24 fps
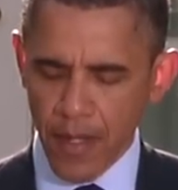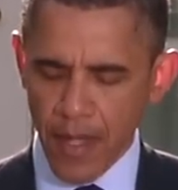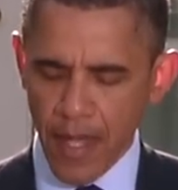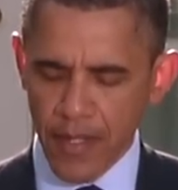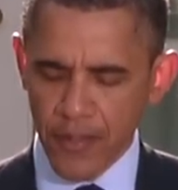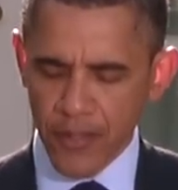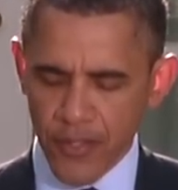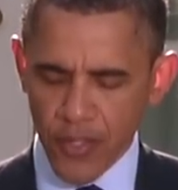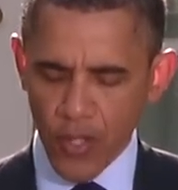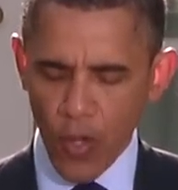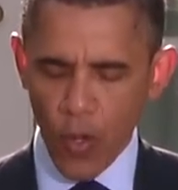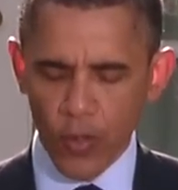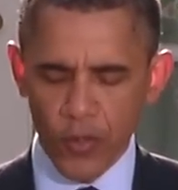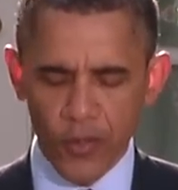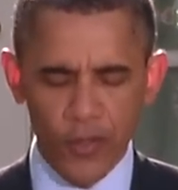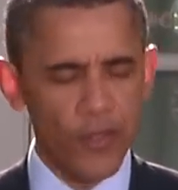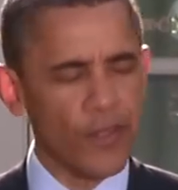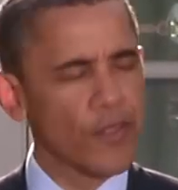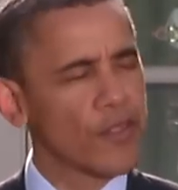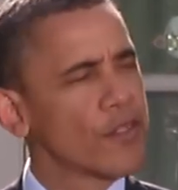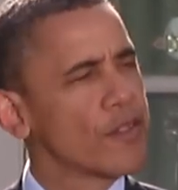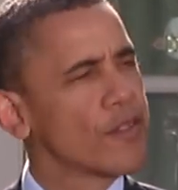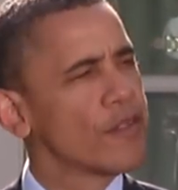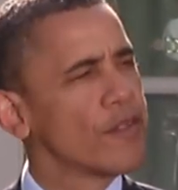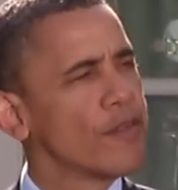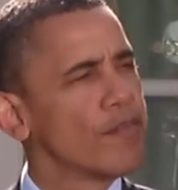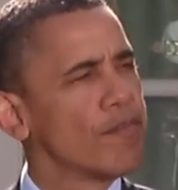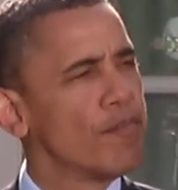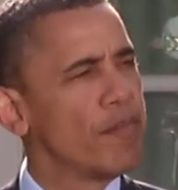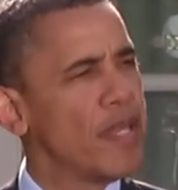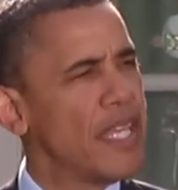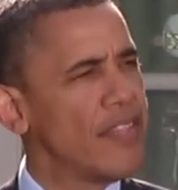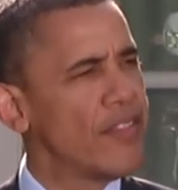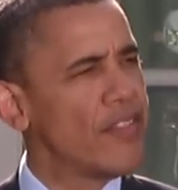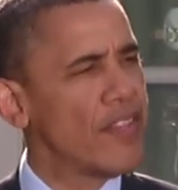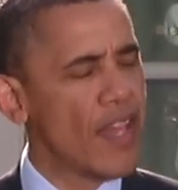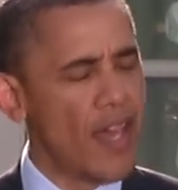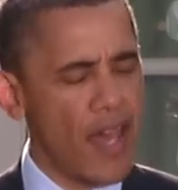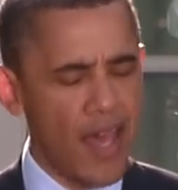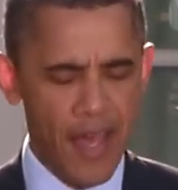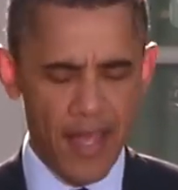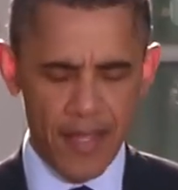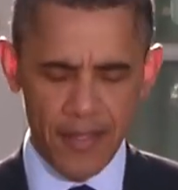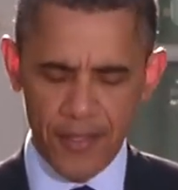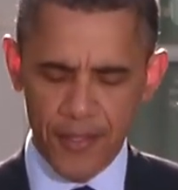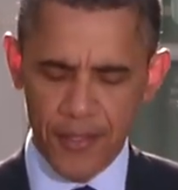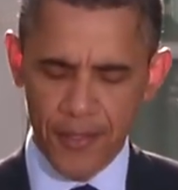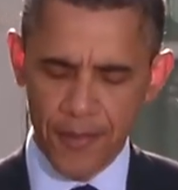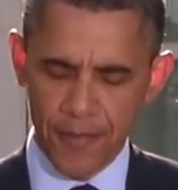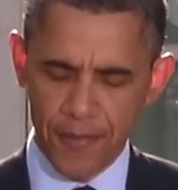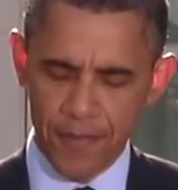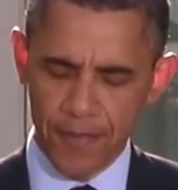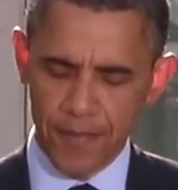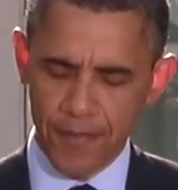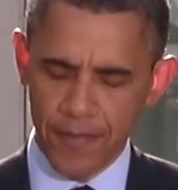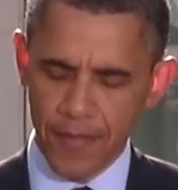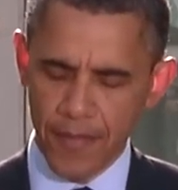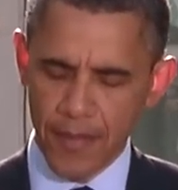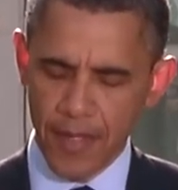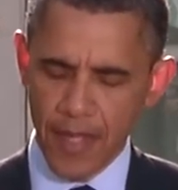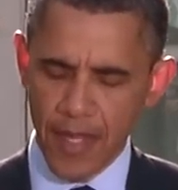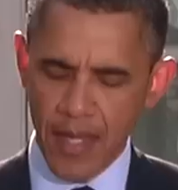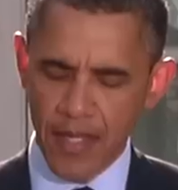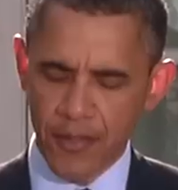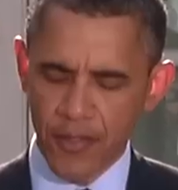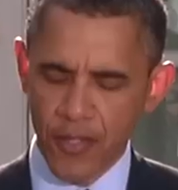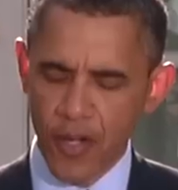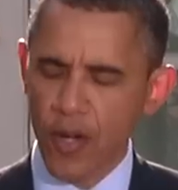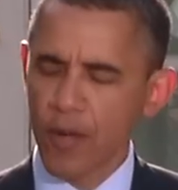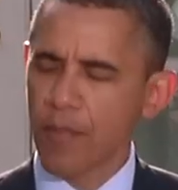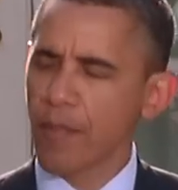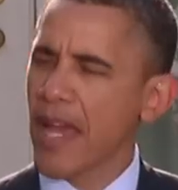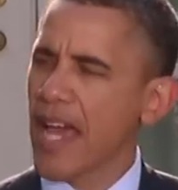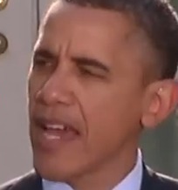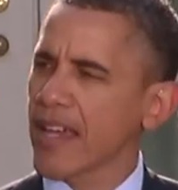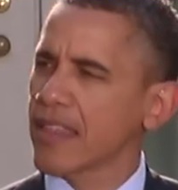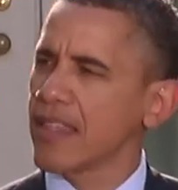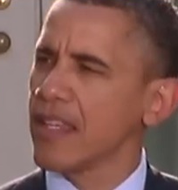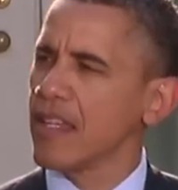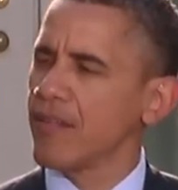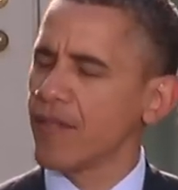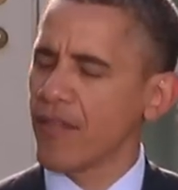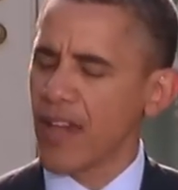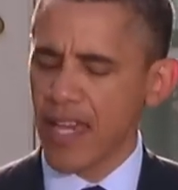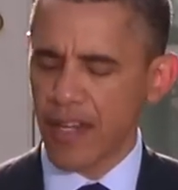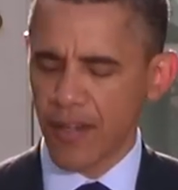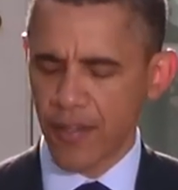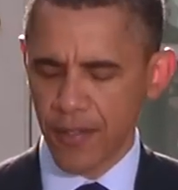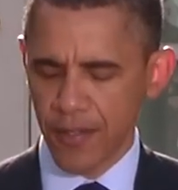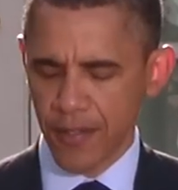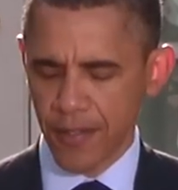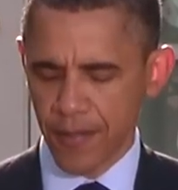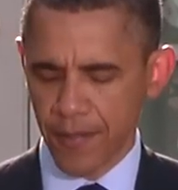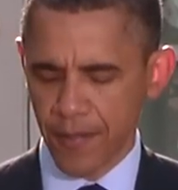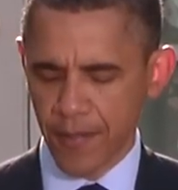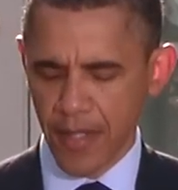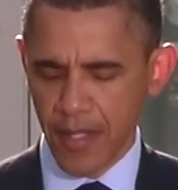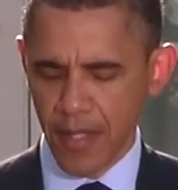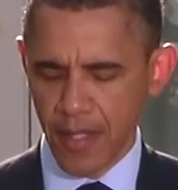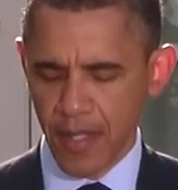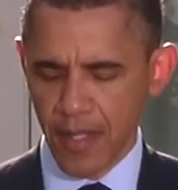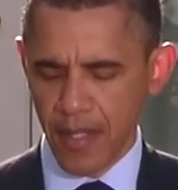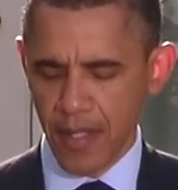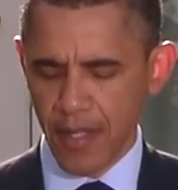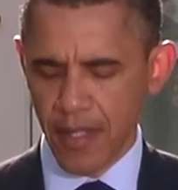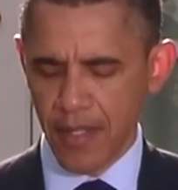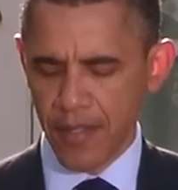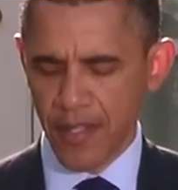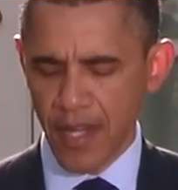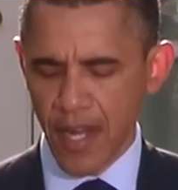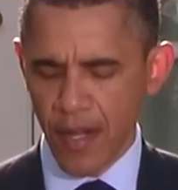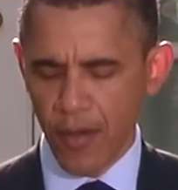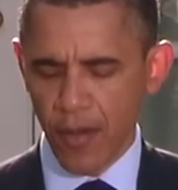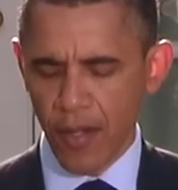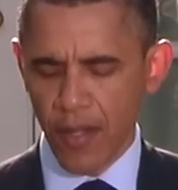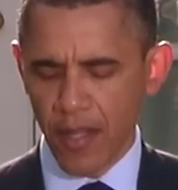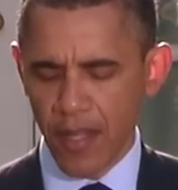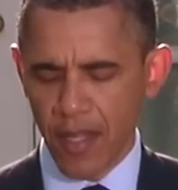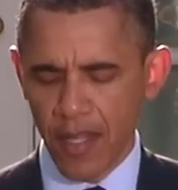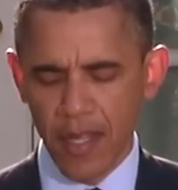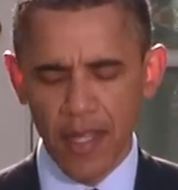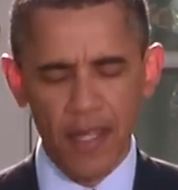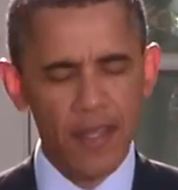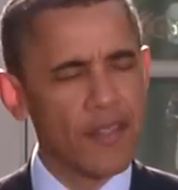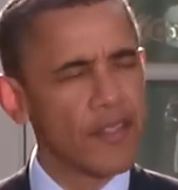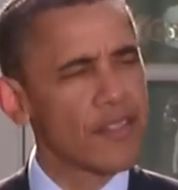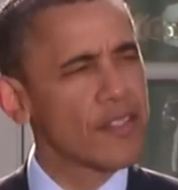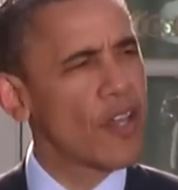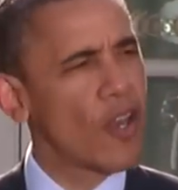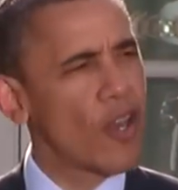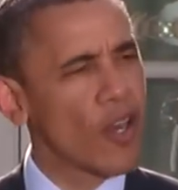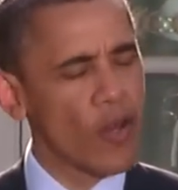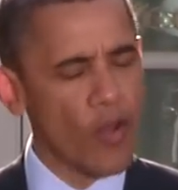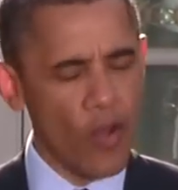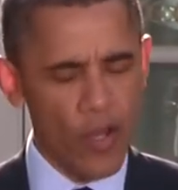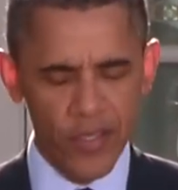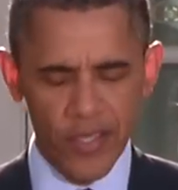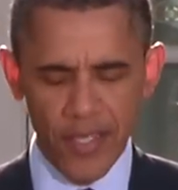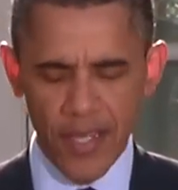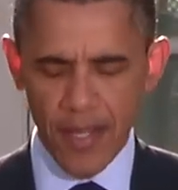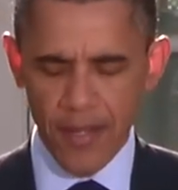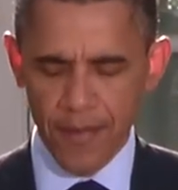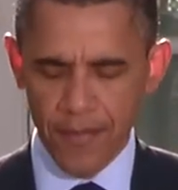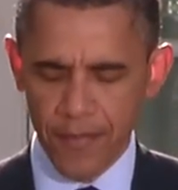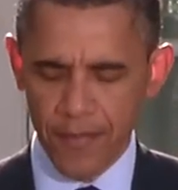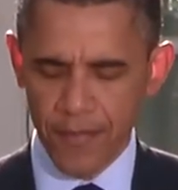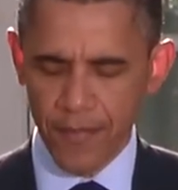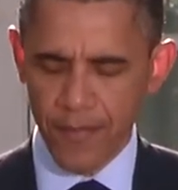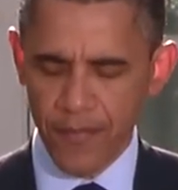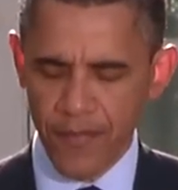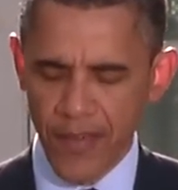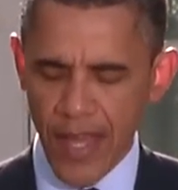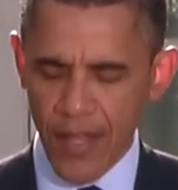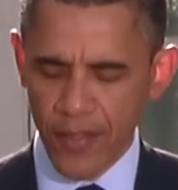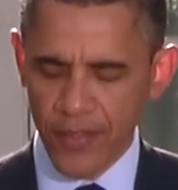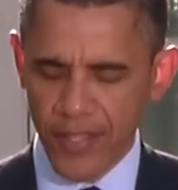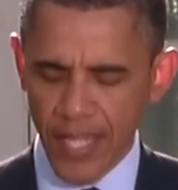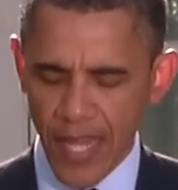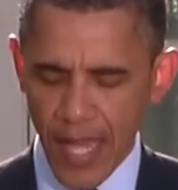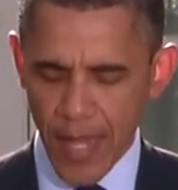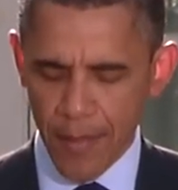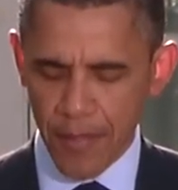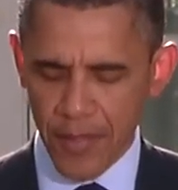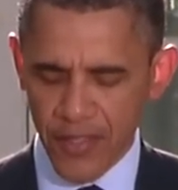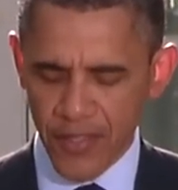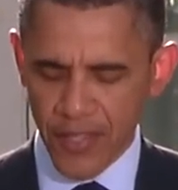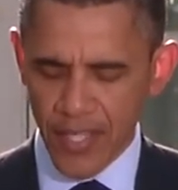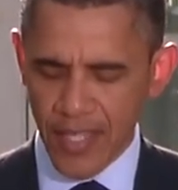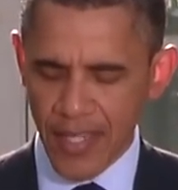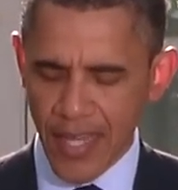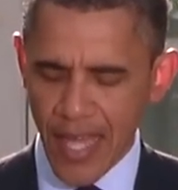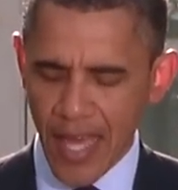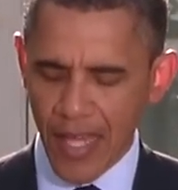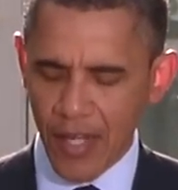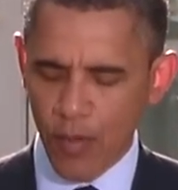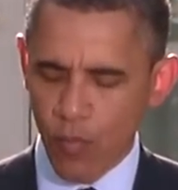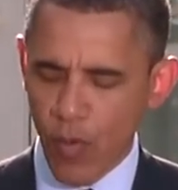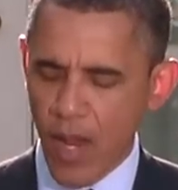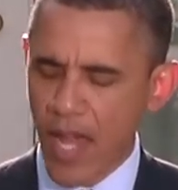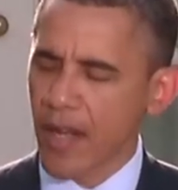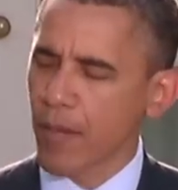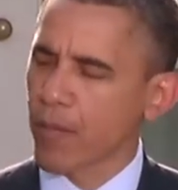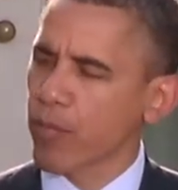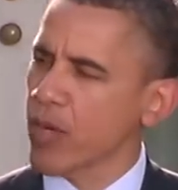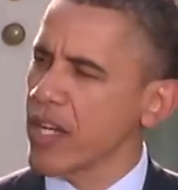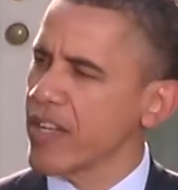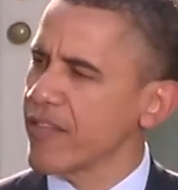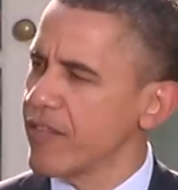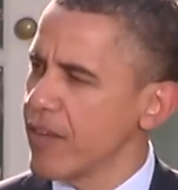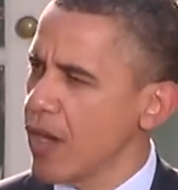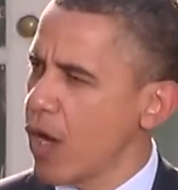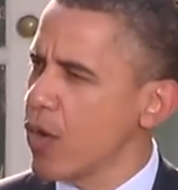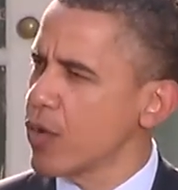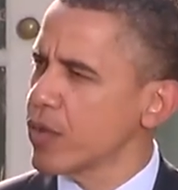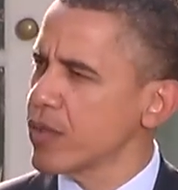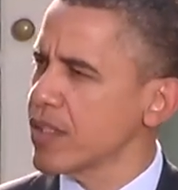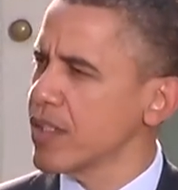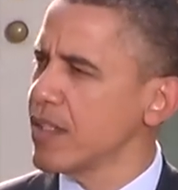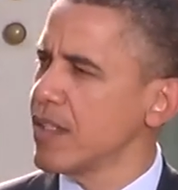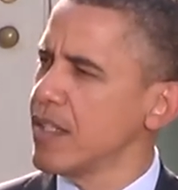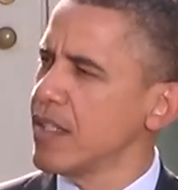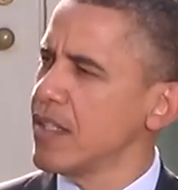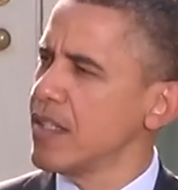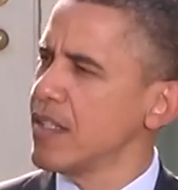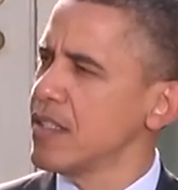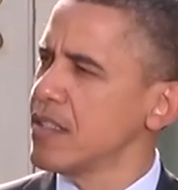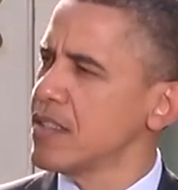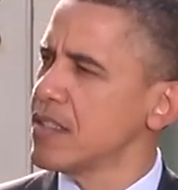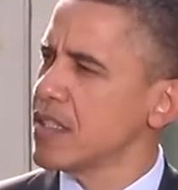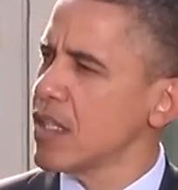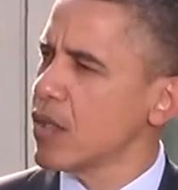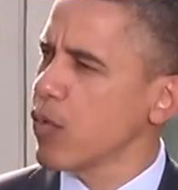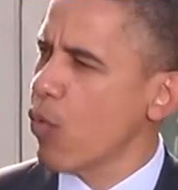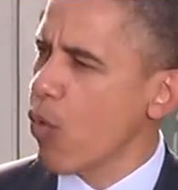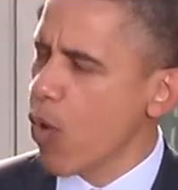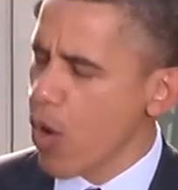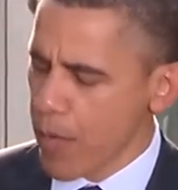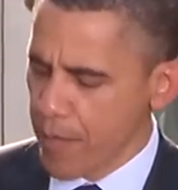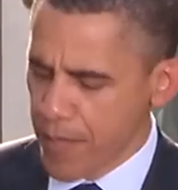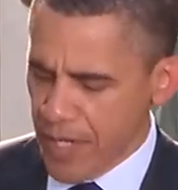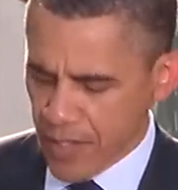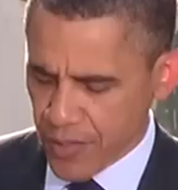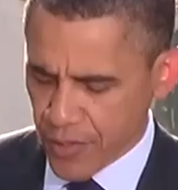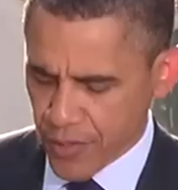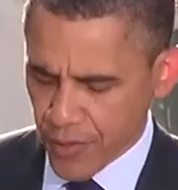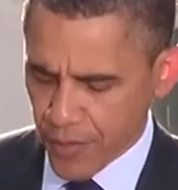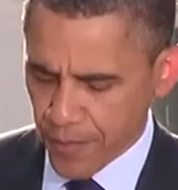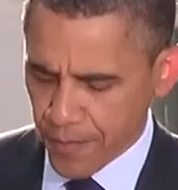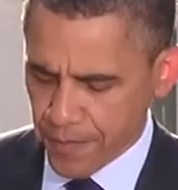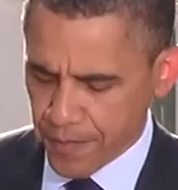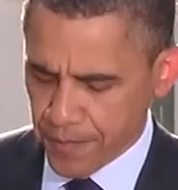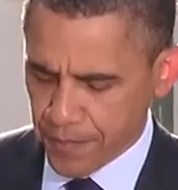and soldiers beat the odds and turned back the invaders, uh, General uh, Zaragoza found time to sit down and write a brief note to the war minister.